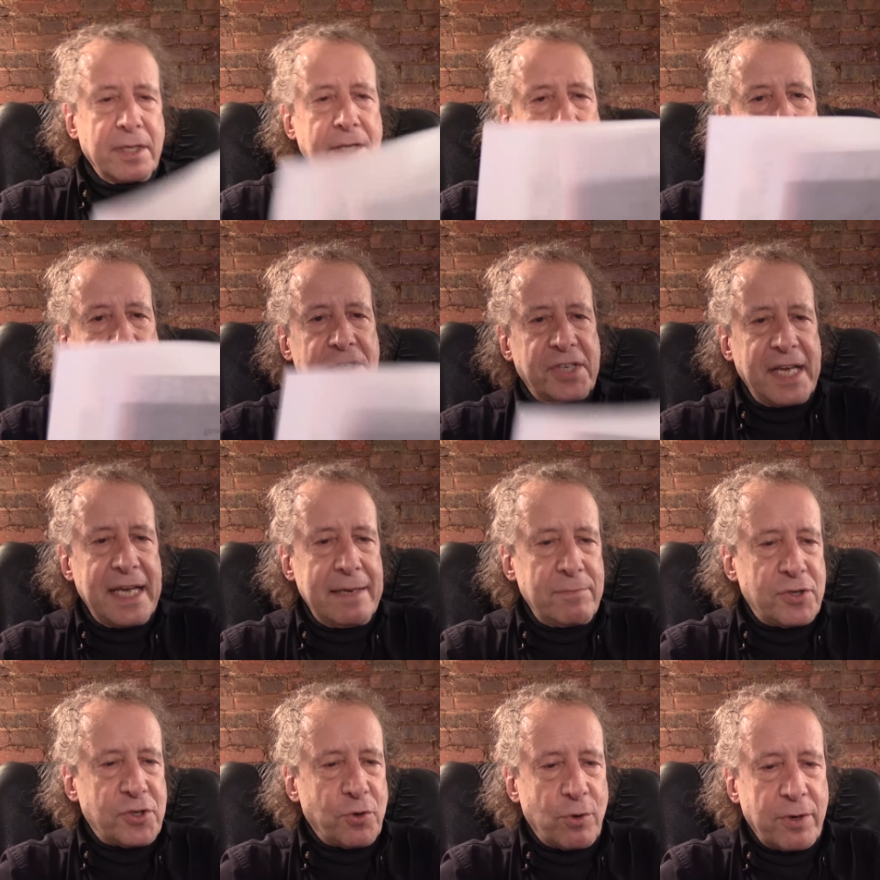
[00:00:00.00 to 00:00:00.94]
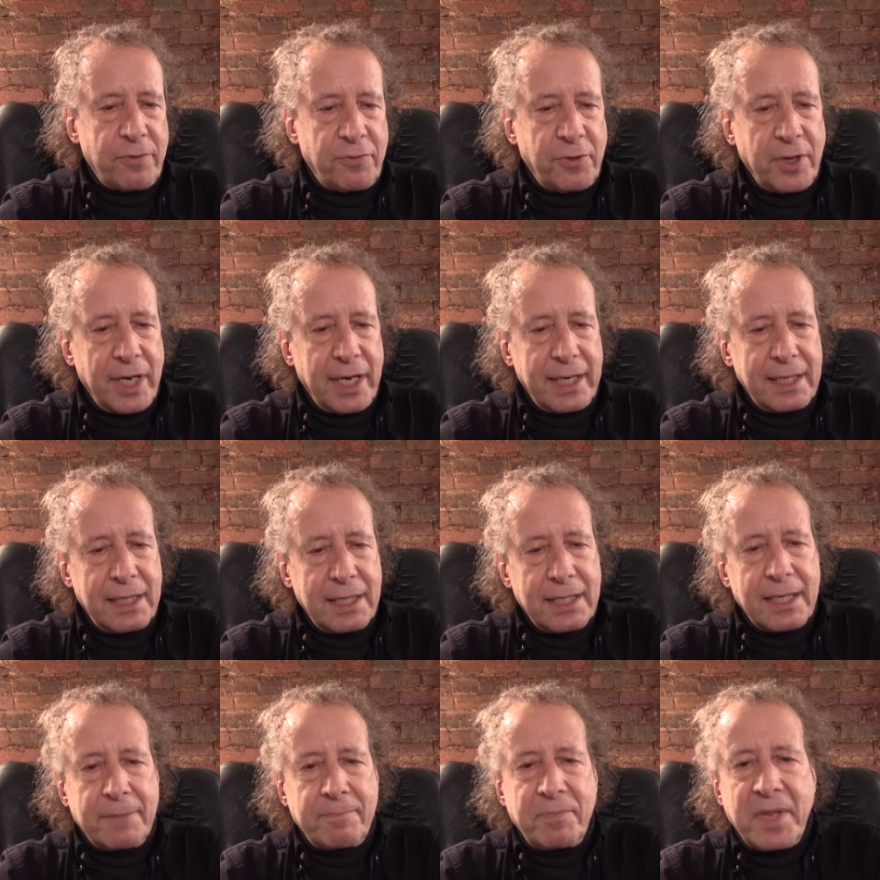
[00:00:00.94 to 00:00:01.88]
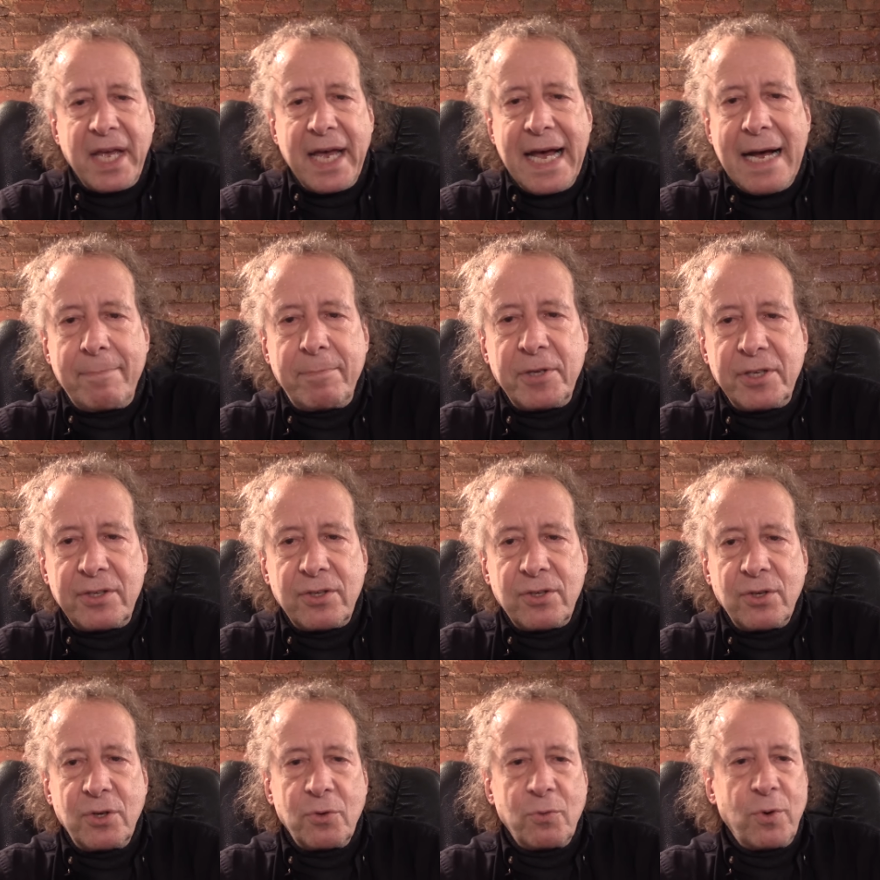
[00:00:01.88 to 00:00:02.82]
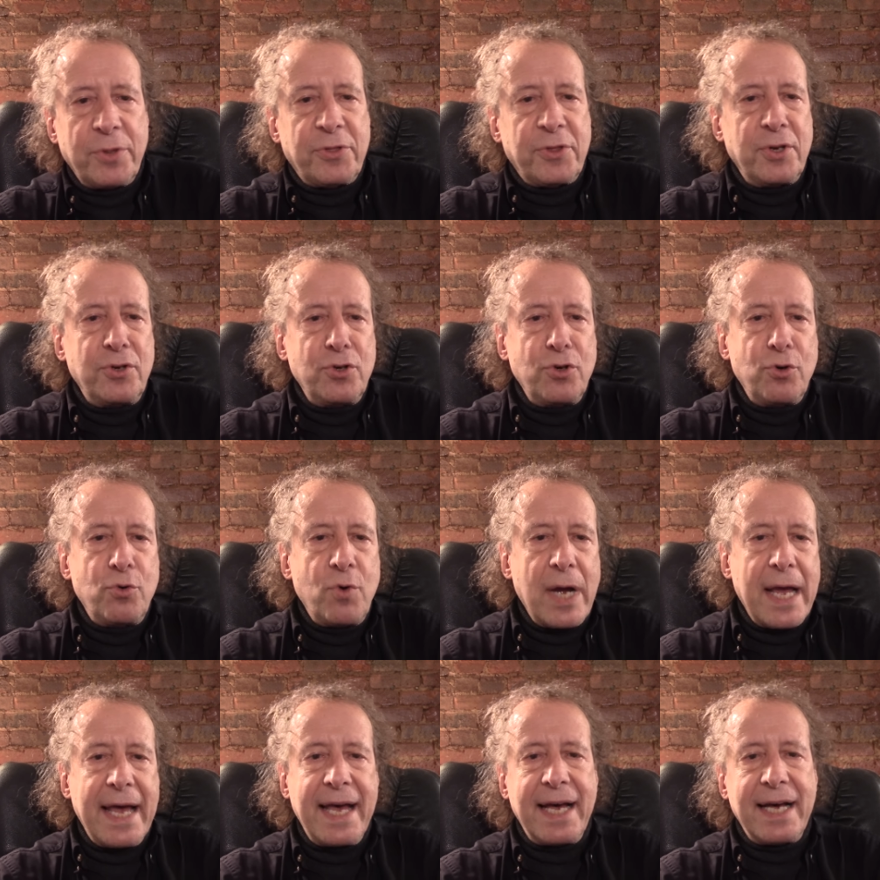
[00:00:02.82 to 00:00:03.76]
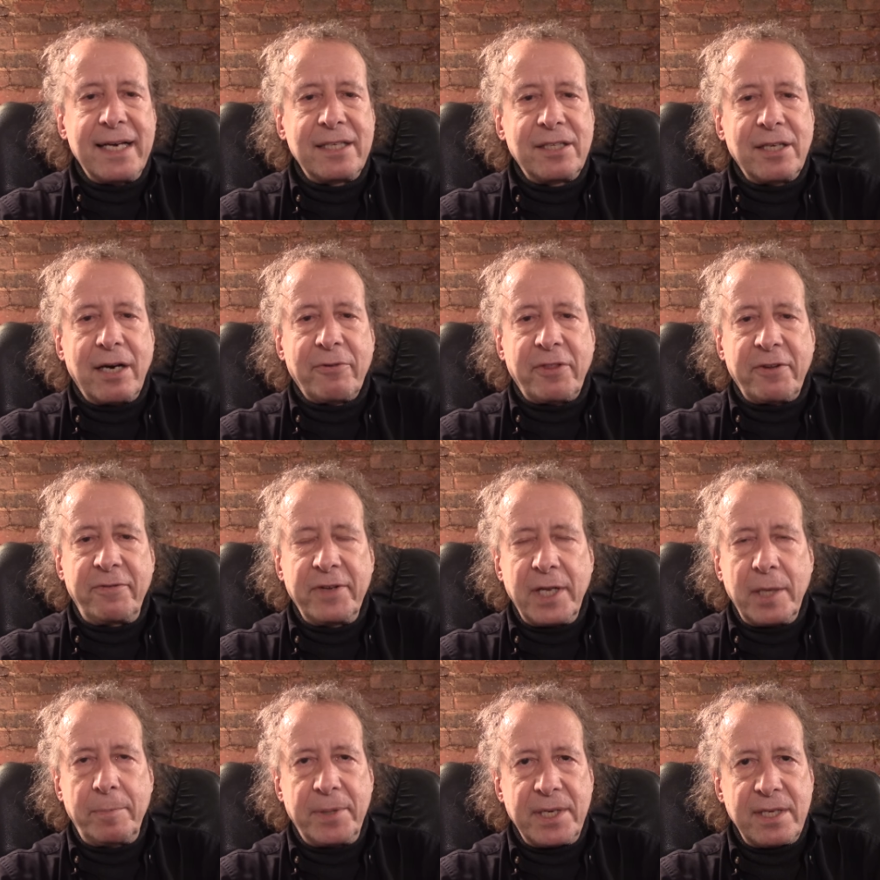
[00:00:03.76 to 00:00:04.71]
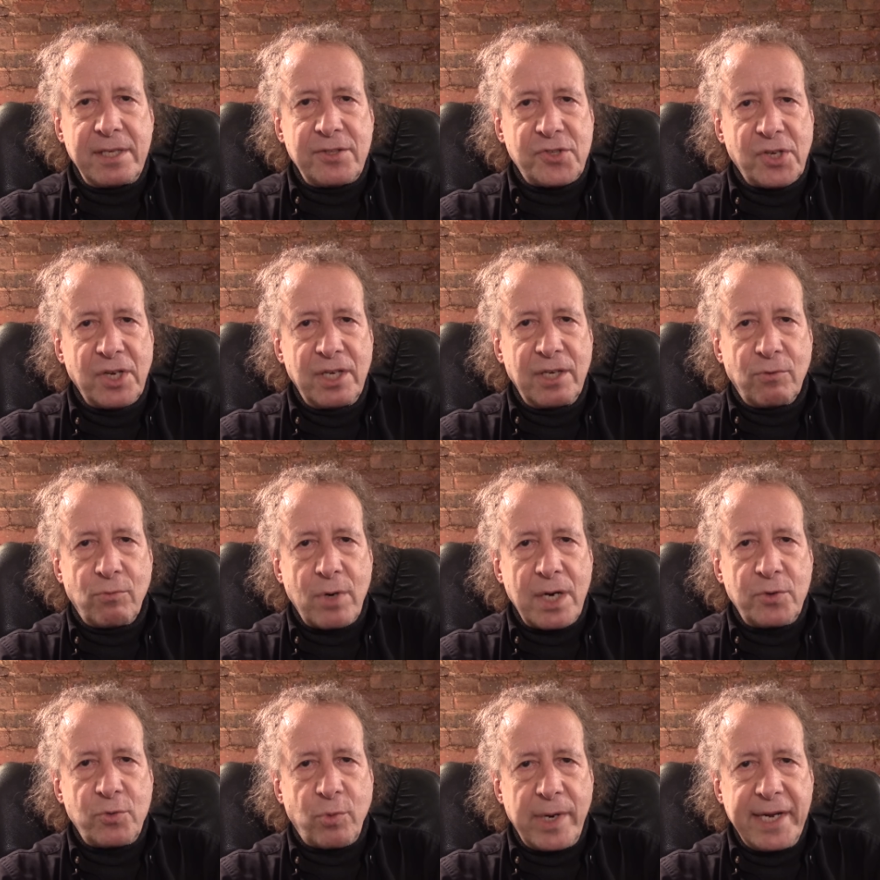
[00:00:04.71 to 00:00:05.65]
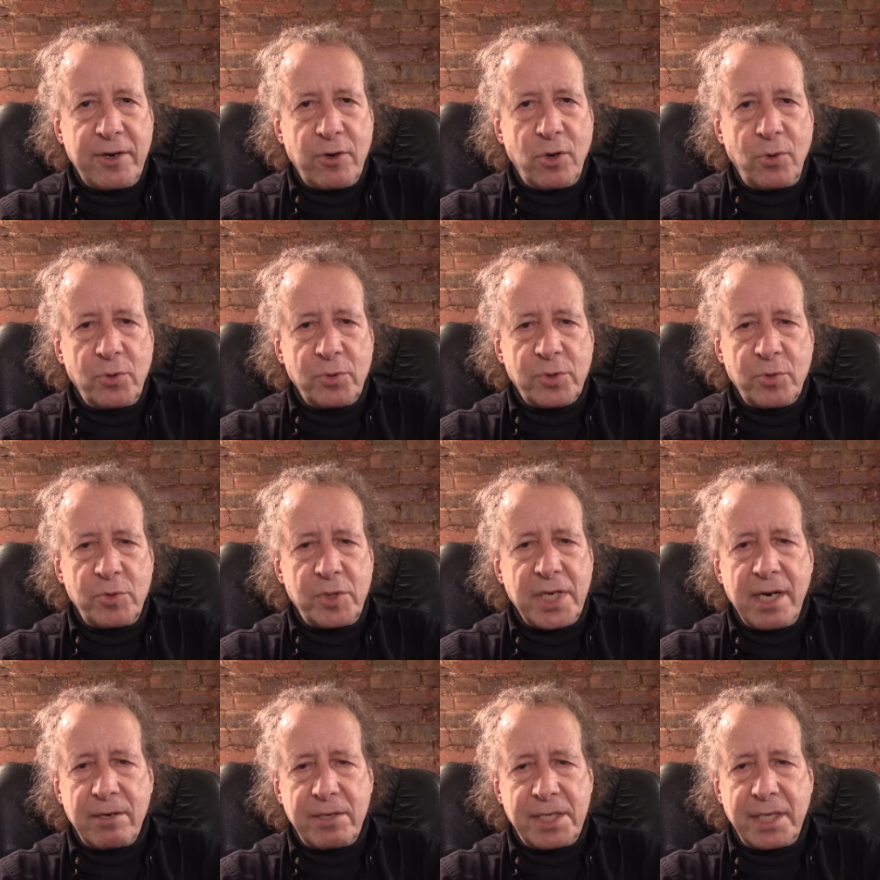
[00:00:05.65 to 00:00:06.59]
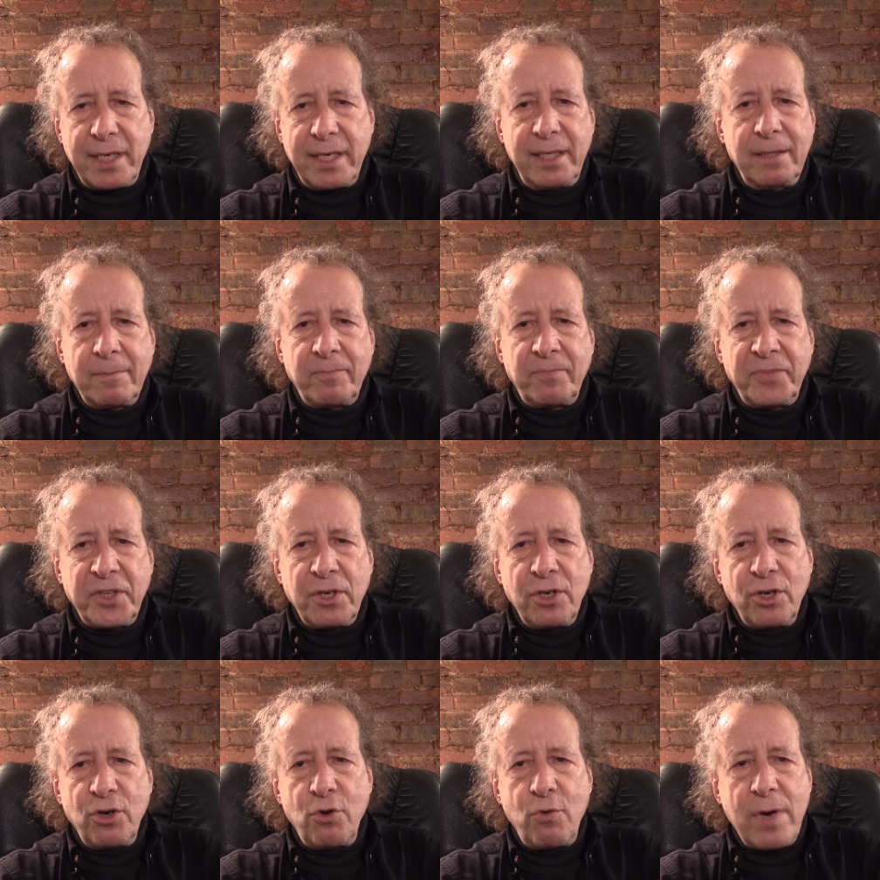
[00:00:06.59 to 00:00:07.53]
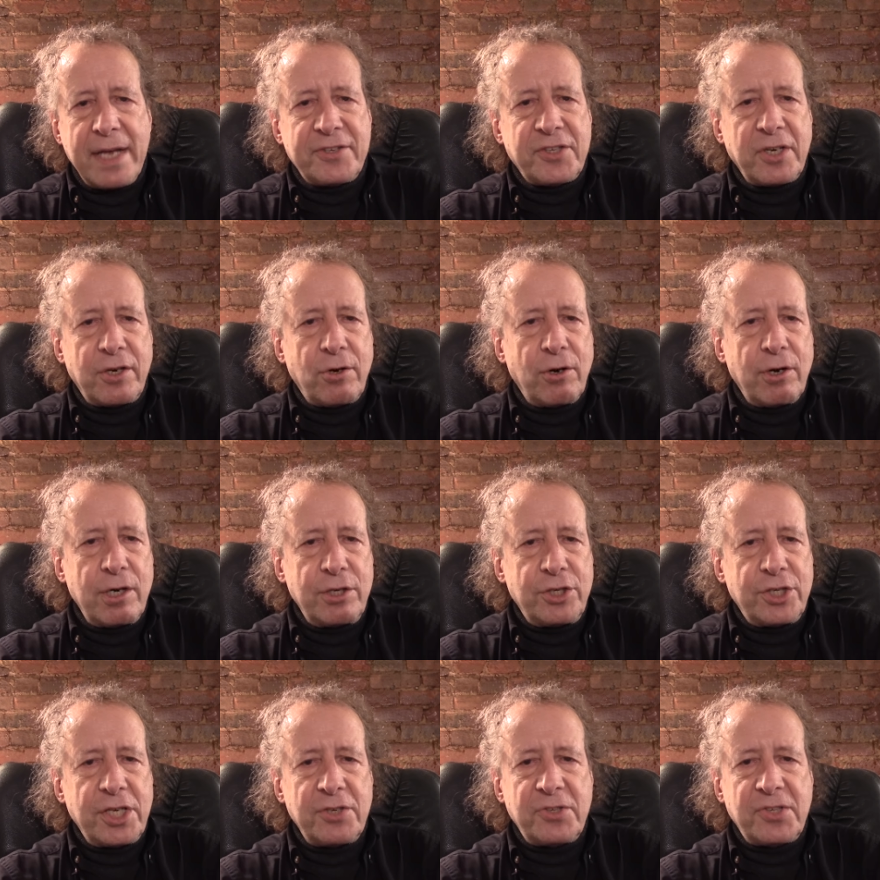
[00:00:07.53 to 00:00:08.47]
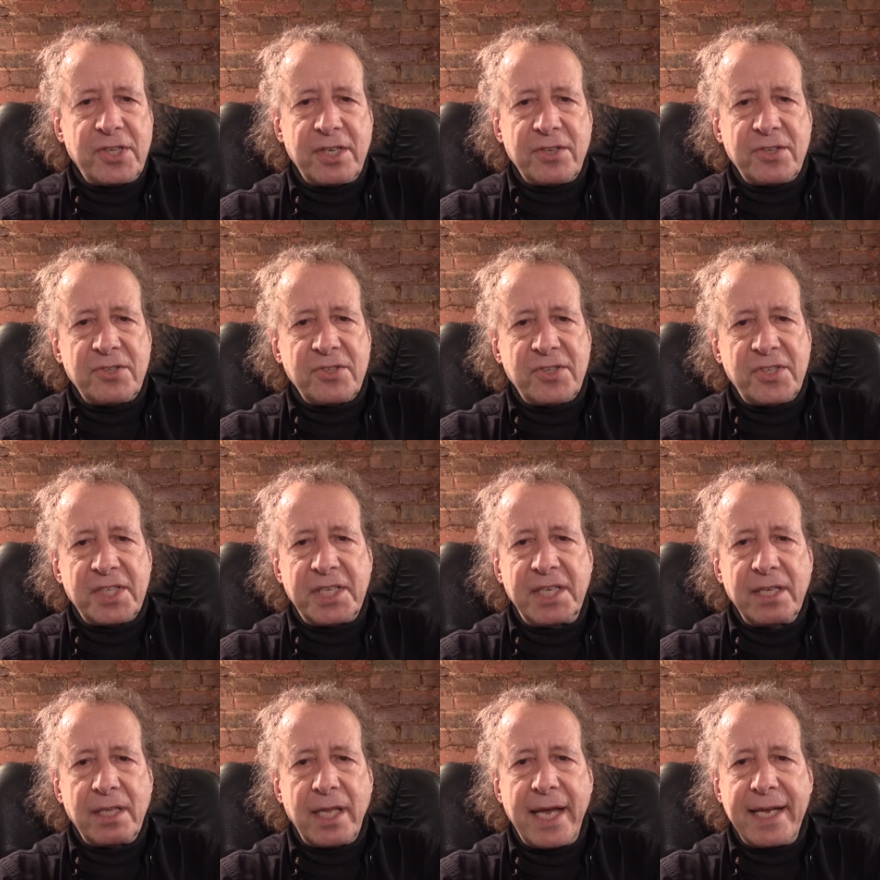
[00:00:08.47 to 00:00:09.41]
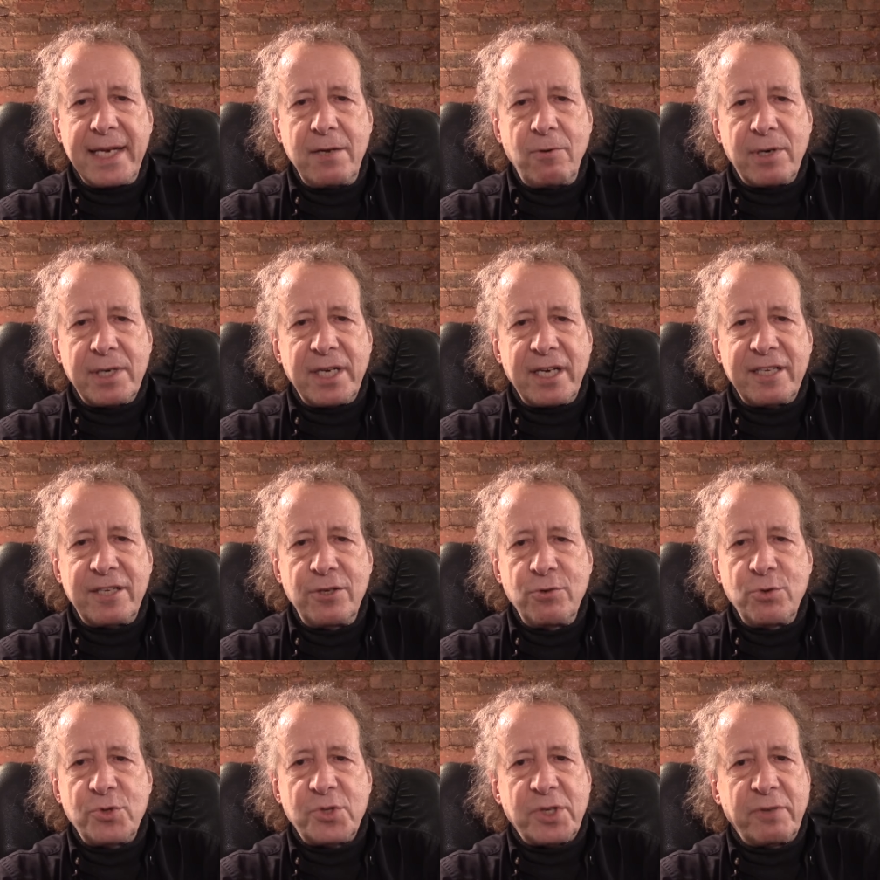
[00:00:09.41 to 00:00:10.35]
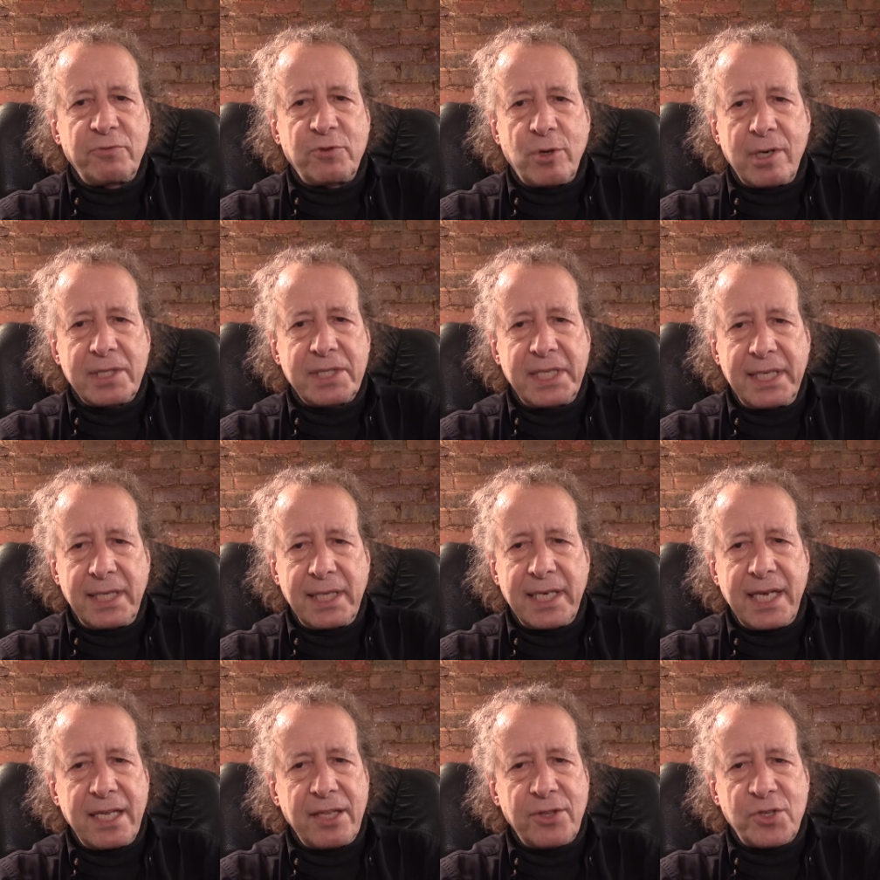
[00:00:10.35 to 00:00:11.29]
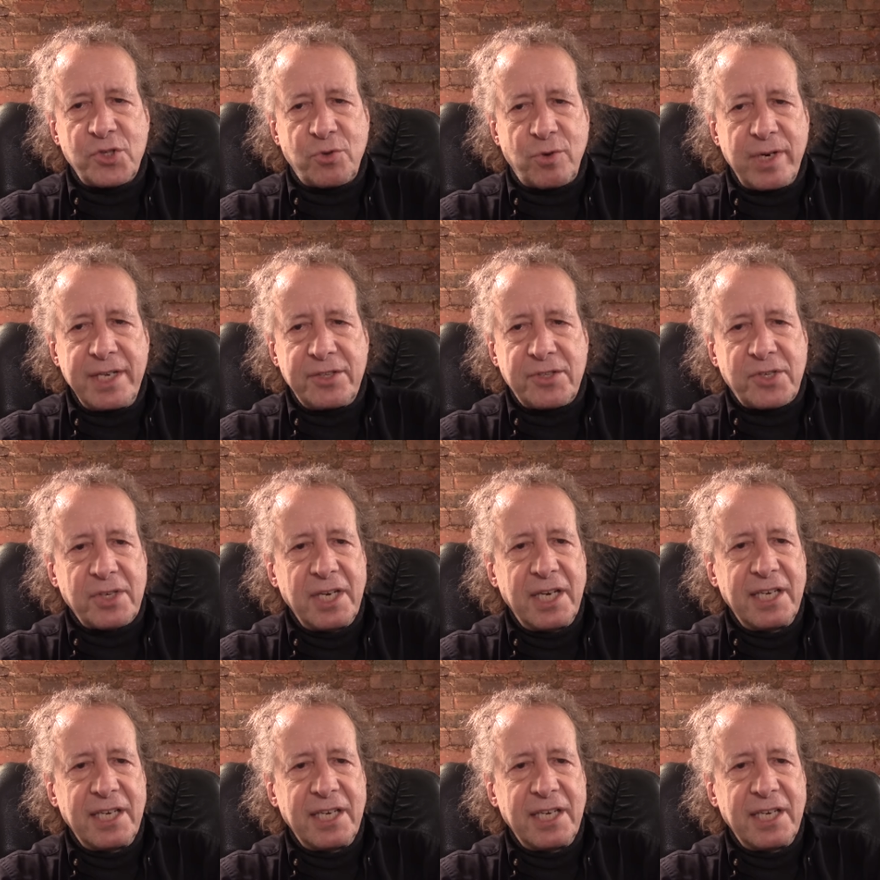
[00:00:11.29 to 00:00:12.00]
The same sort of thing happened with the new head of the Philippines, Rodrigo Duterte, who has encouraged his citizens to kill anyone accused of drug dealing in the streets